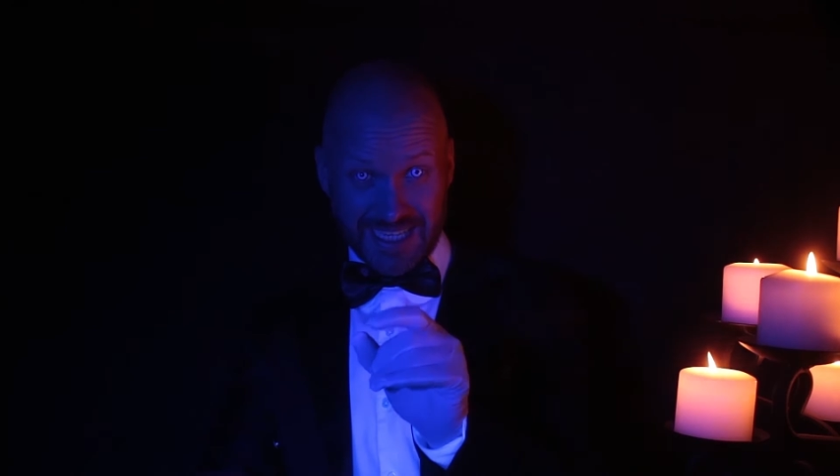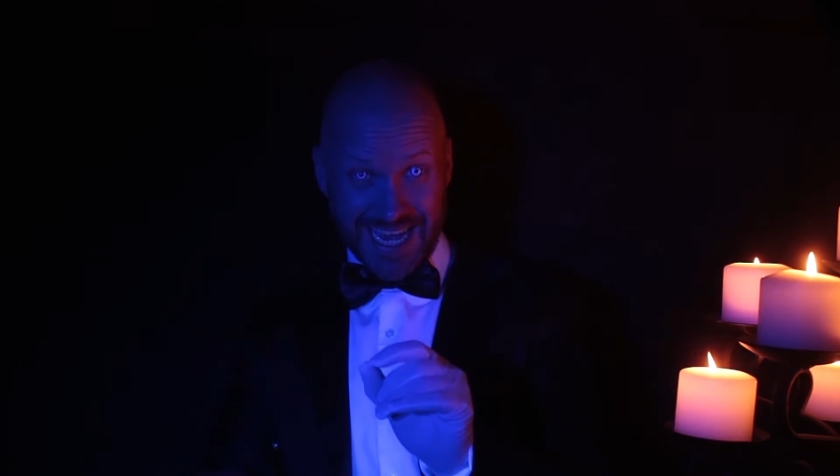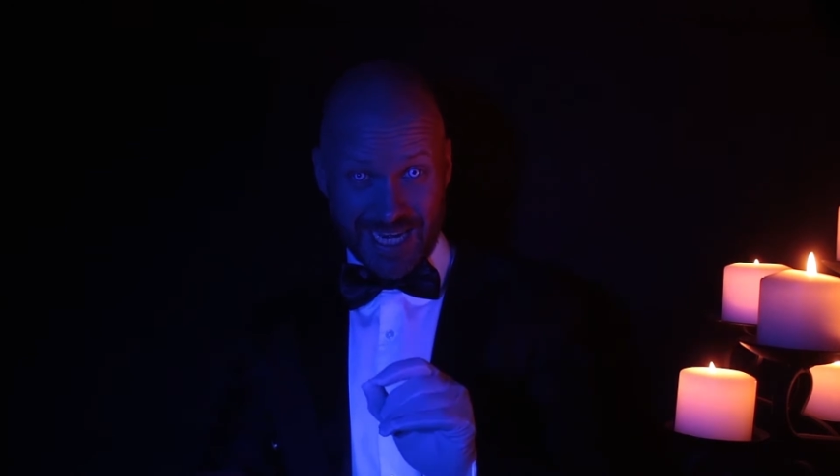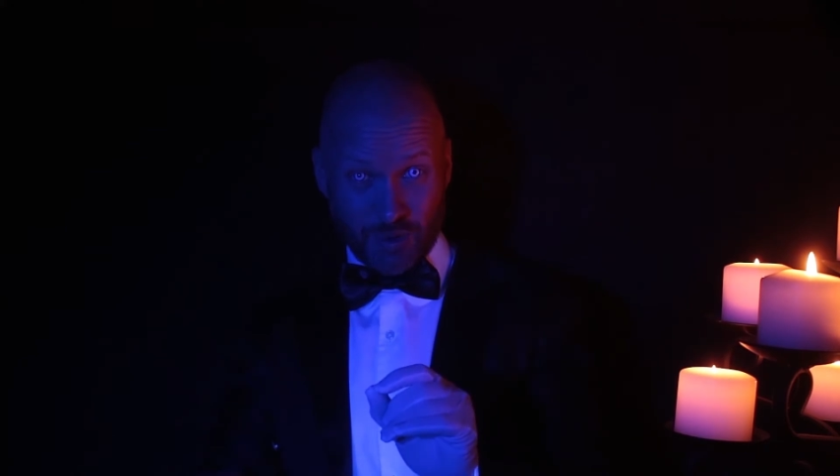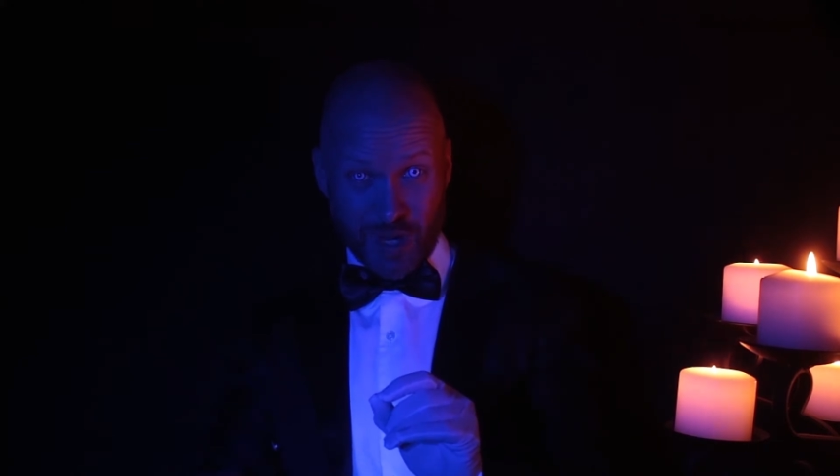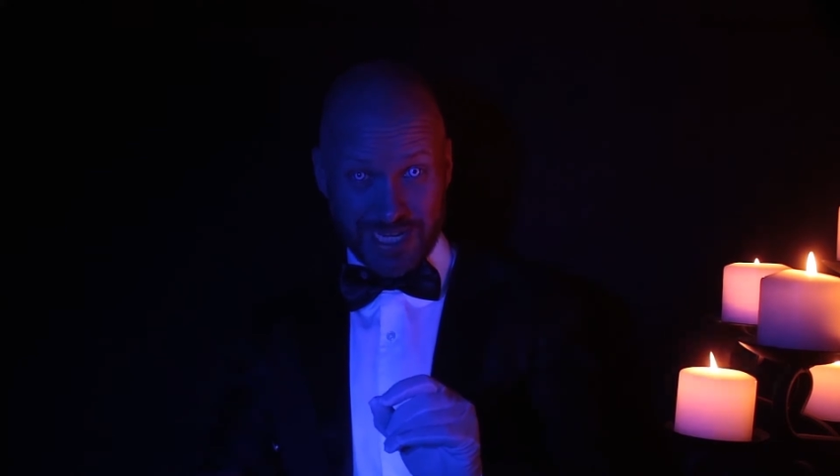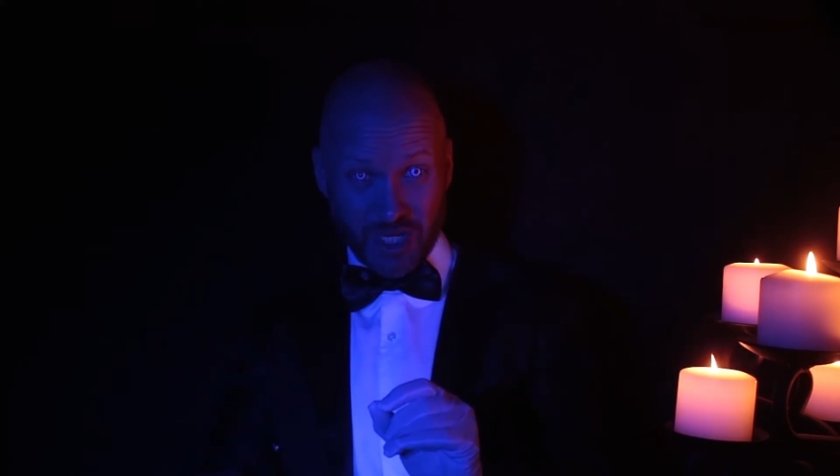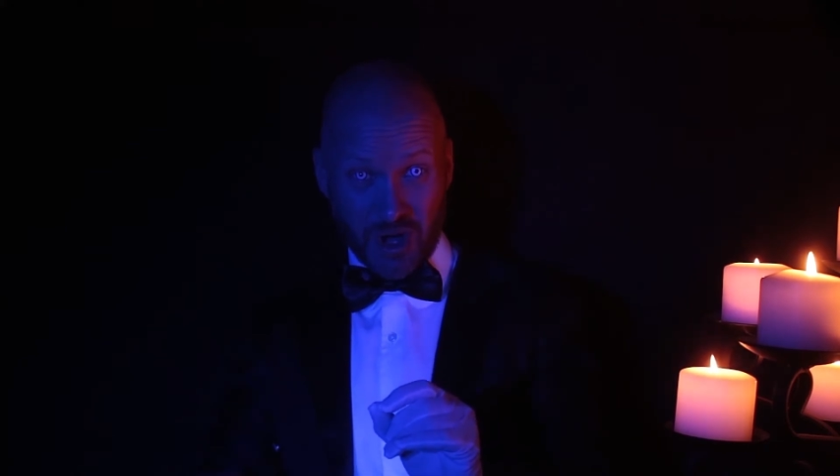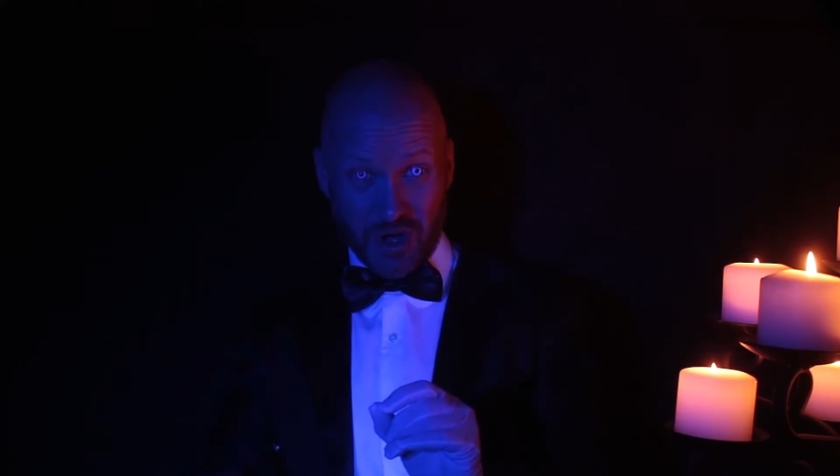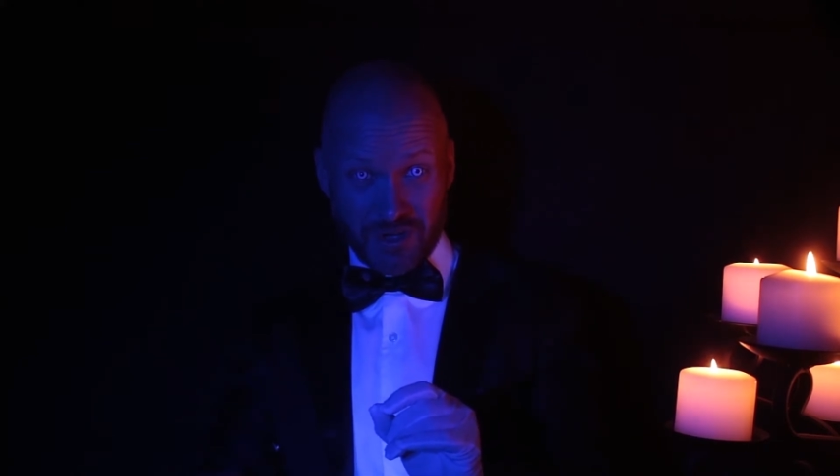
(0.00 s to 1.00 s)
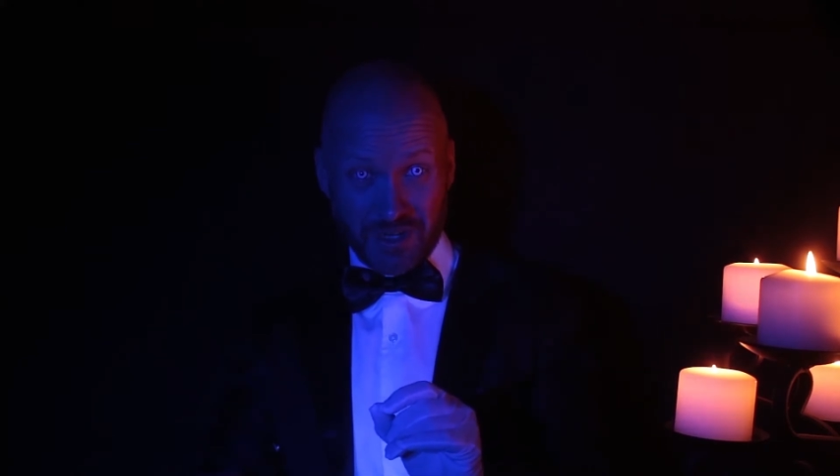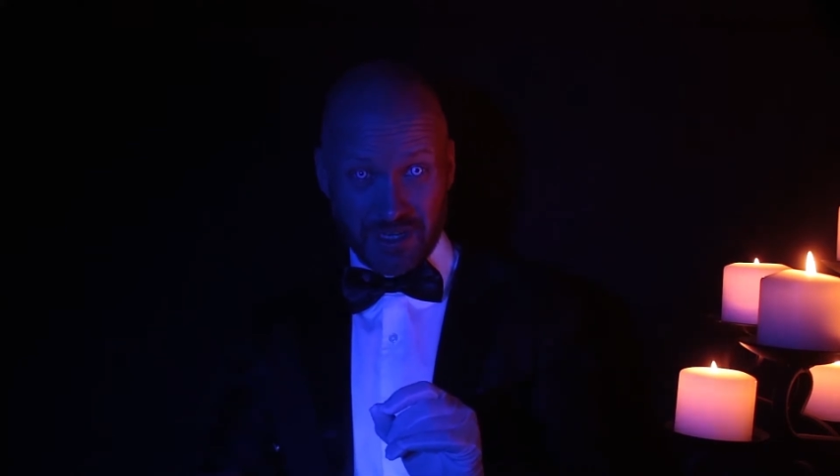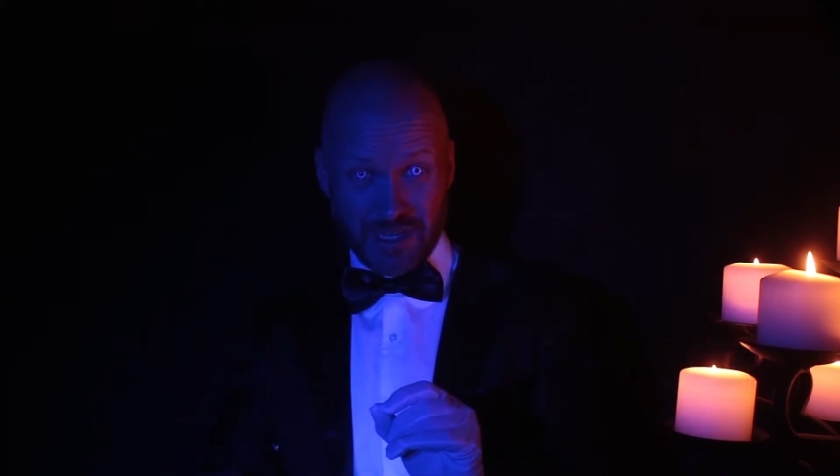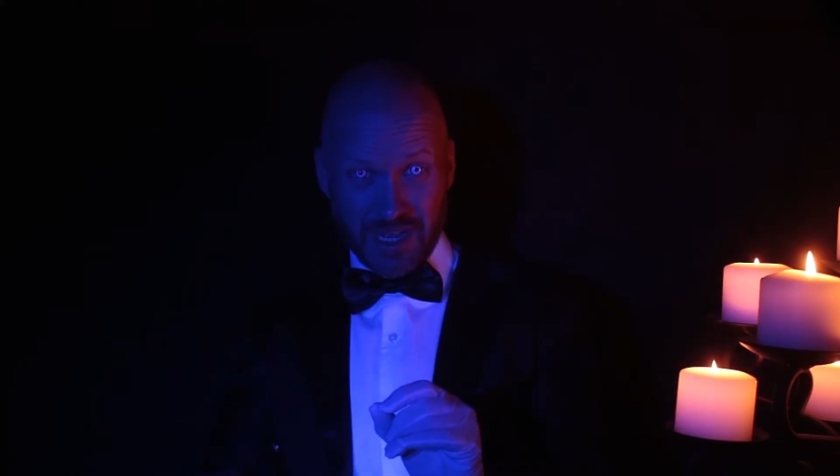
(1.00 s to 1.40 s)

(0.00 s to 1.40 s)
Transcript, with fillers: Kate went on.